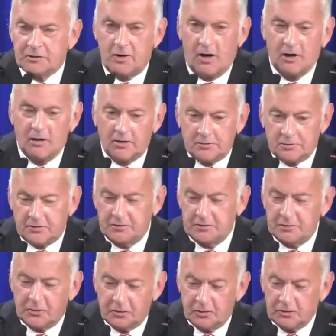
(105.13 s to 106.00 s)
Congress
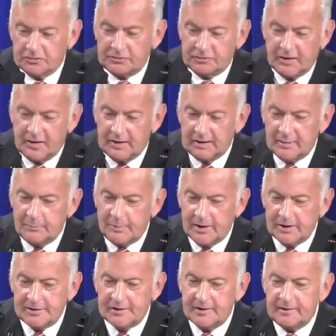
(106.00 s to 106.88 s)
controls the
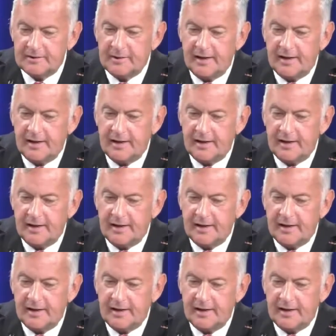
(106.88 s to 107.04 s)
budget,